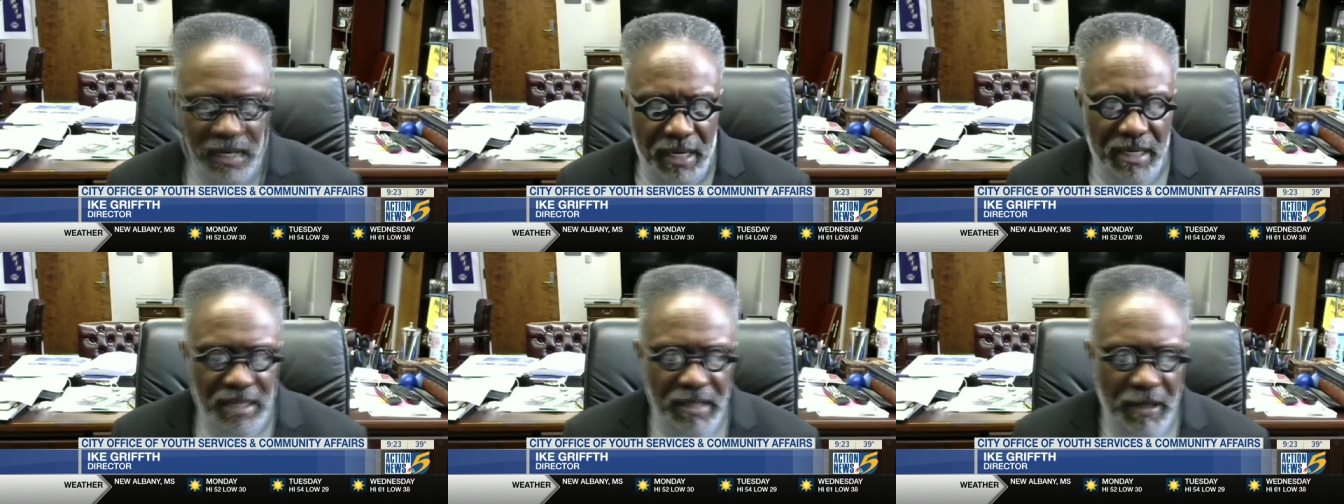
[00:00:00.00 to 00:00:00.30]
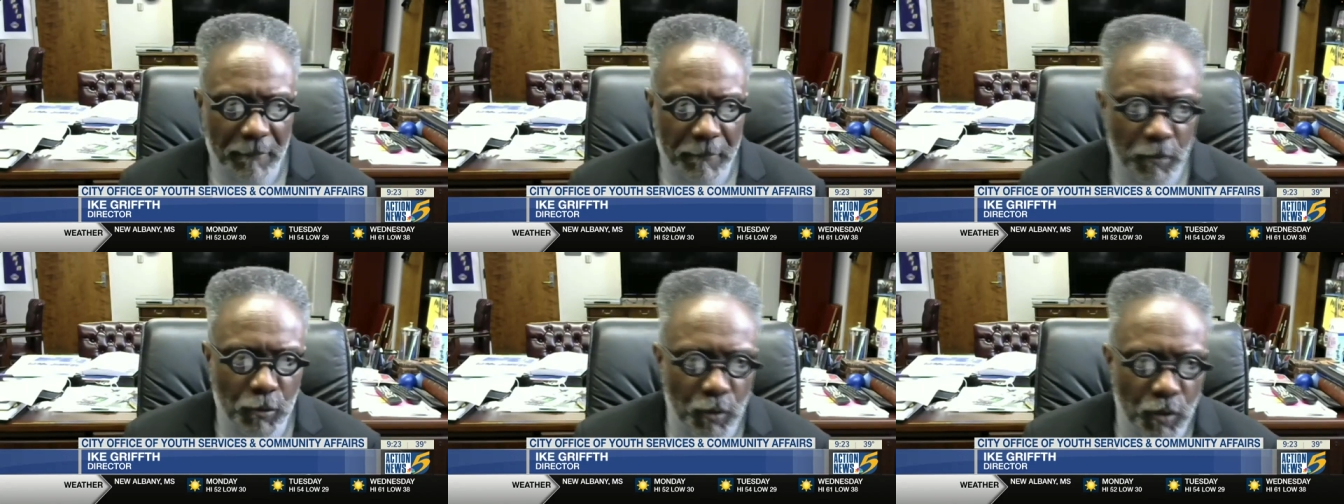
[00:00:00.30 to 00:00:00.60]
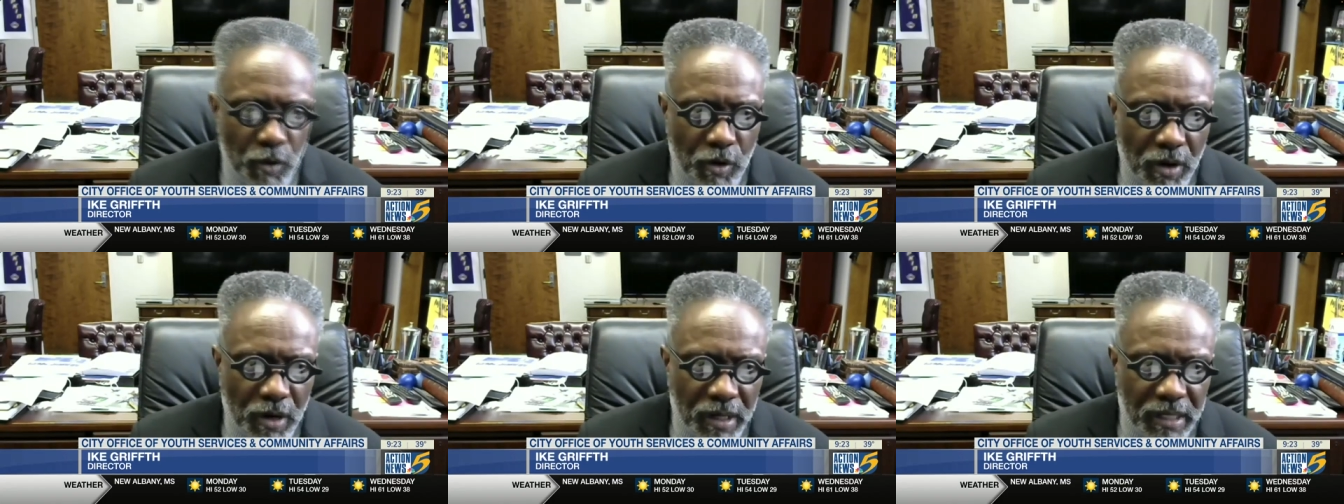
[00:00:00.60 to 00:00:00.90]
number
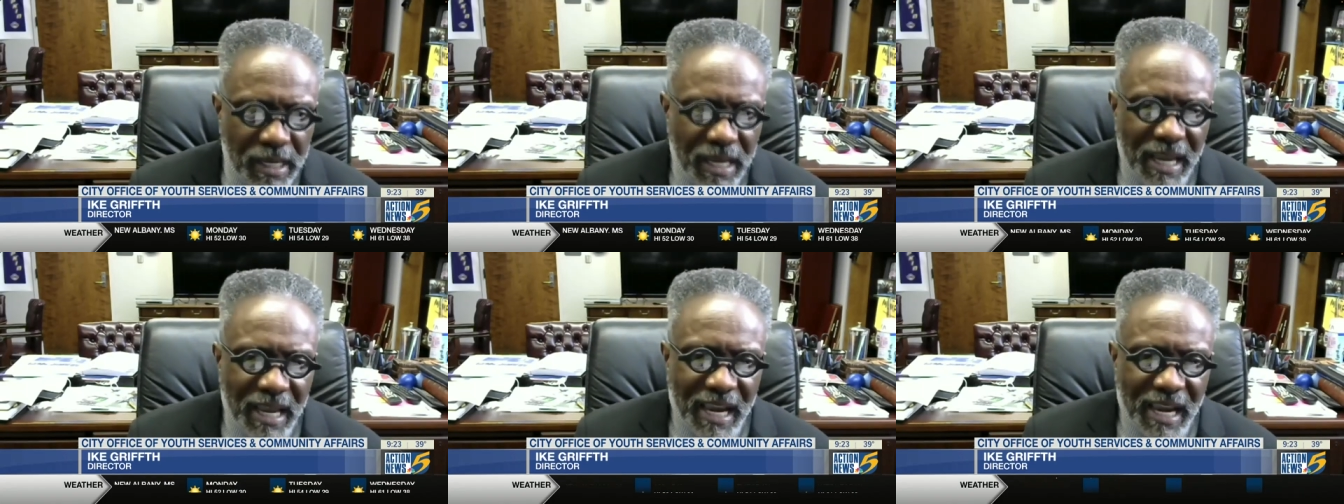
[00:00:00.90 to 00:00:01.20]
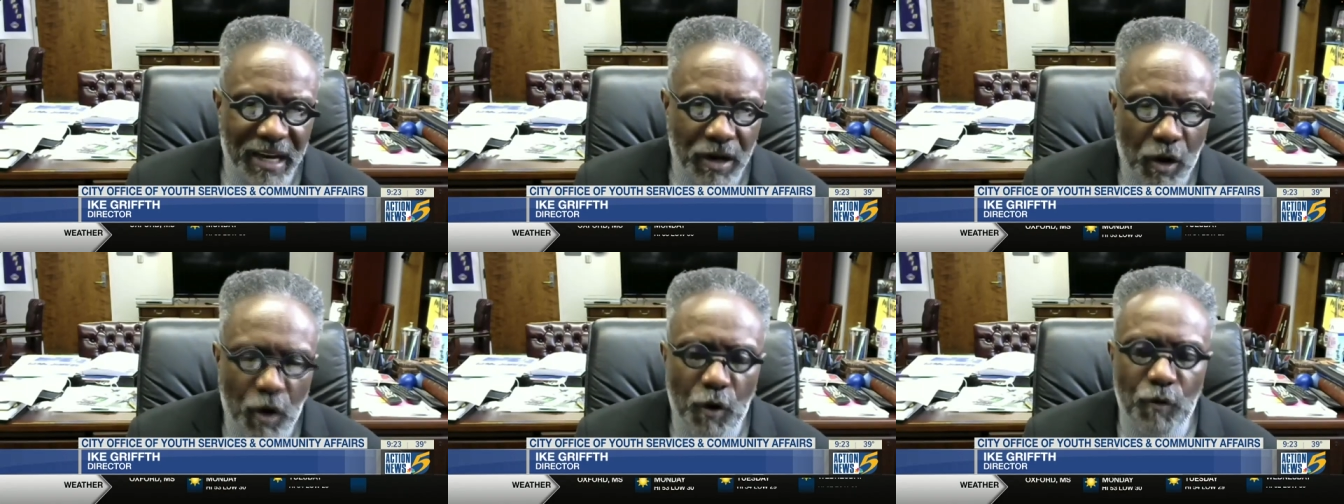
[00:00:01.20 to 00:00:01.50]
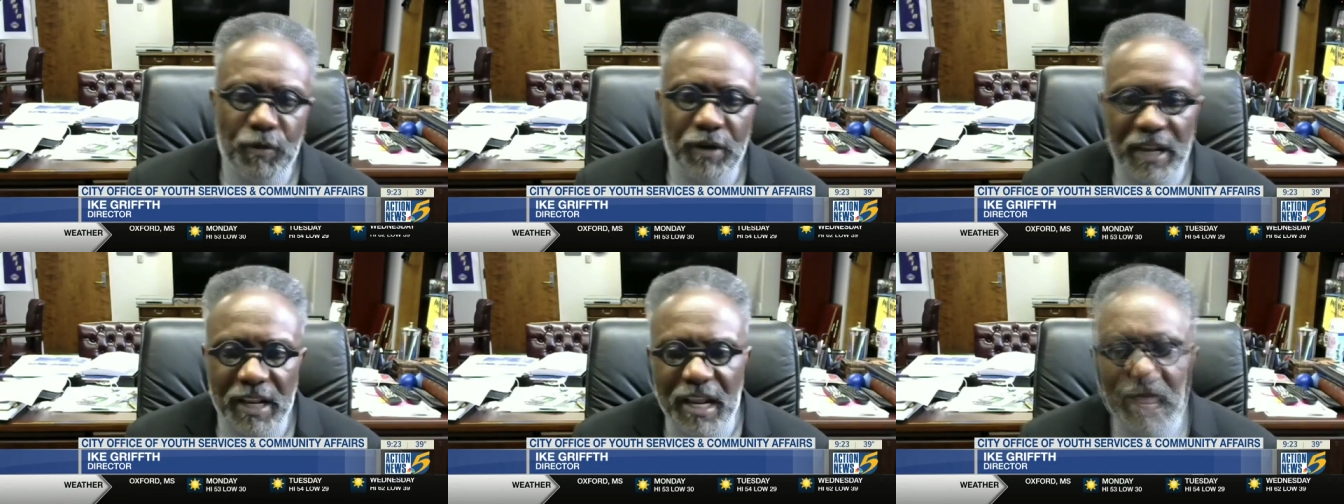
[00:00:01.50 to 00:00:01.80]
one, and
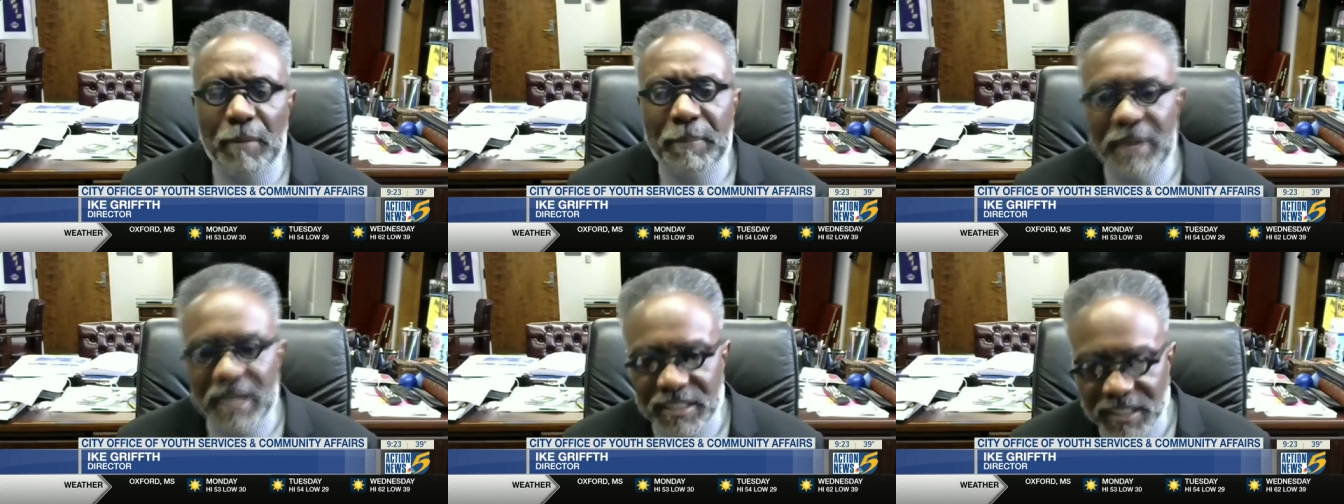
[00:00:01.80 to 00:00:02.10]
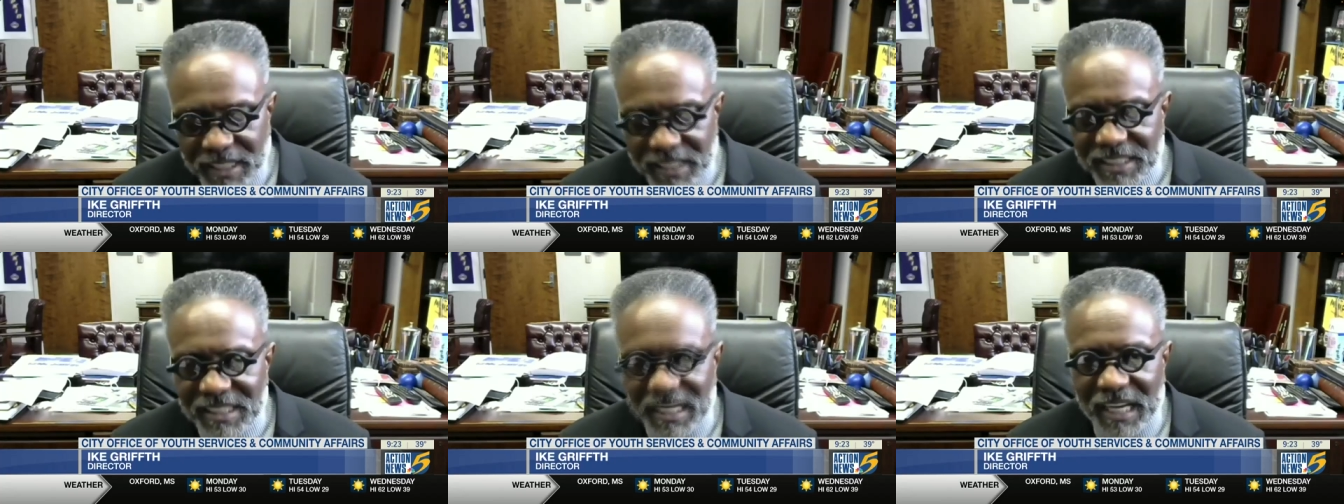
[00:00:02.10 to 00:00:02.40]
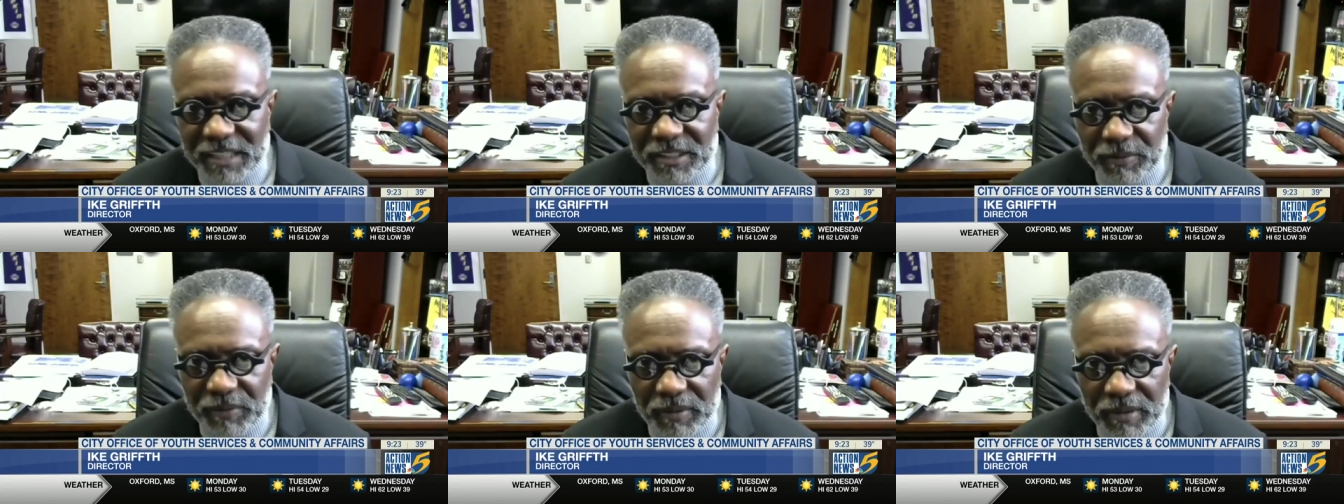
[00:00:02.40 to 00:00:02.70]
hopefully they'll be successful.